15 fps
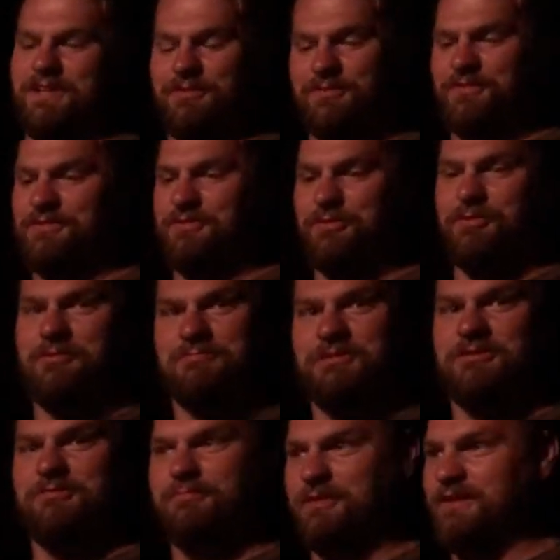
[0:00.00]
It was
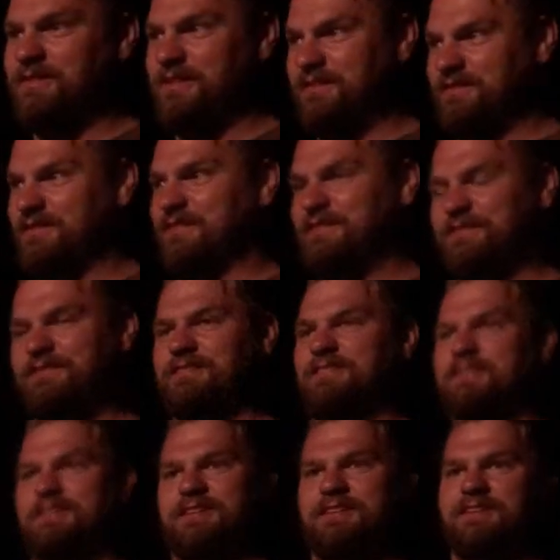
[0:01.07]
doable, but this is
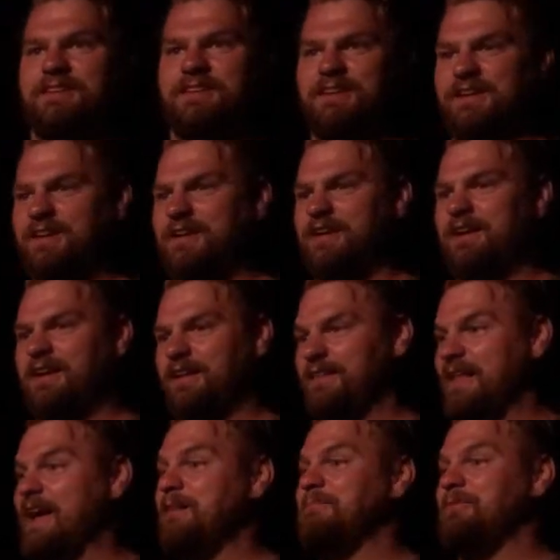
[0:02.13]
a
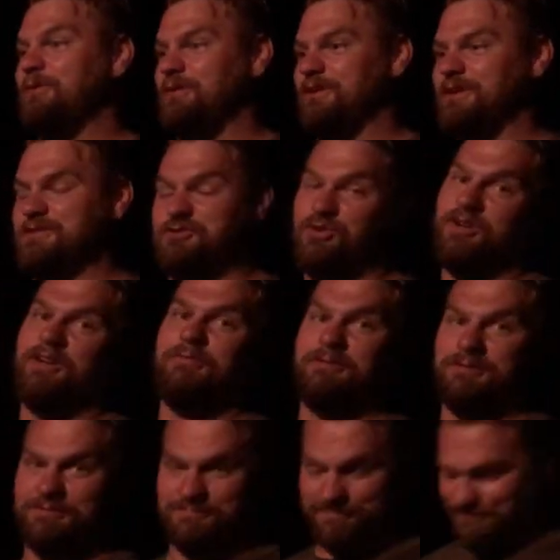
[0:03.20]
lot more
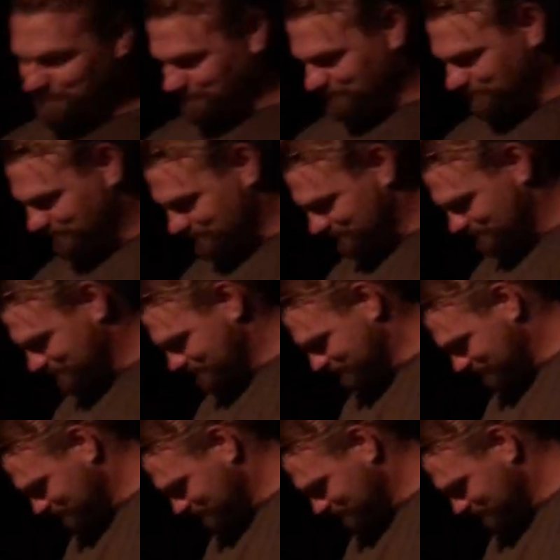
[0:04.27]
enjoyable. Agreed.